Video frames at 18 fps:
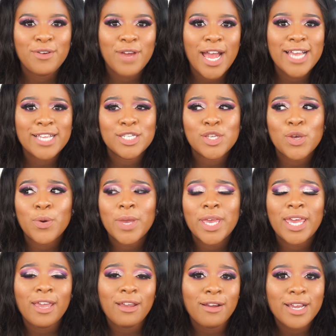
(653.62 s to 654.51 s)
you guys, so
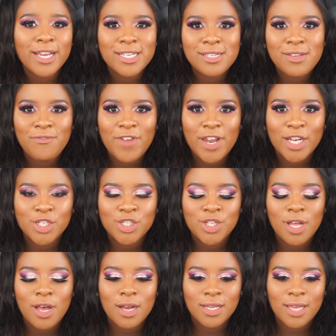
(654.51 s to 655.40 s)
here is the
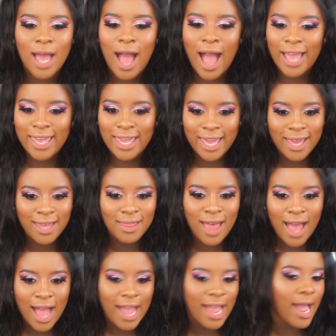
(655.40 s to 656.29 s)
finished look. I can't
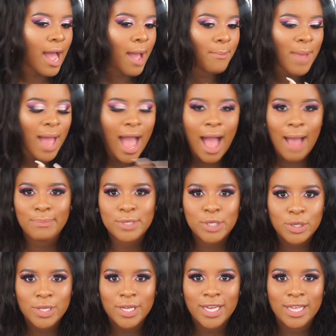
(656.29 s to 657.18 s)
lie, I'm
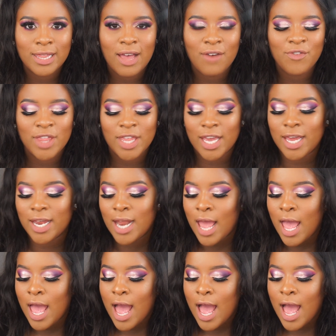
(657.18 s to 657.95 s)
absolutely in love with it.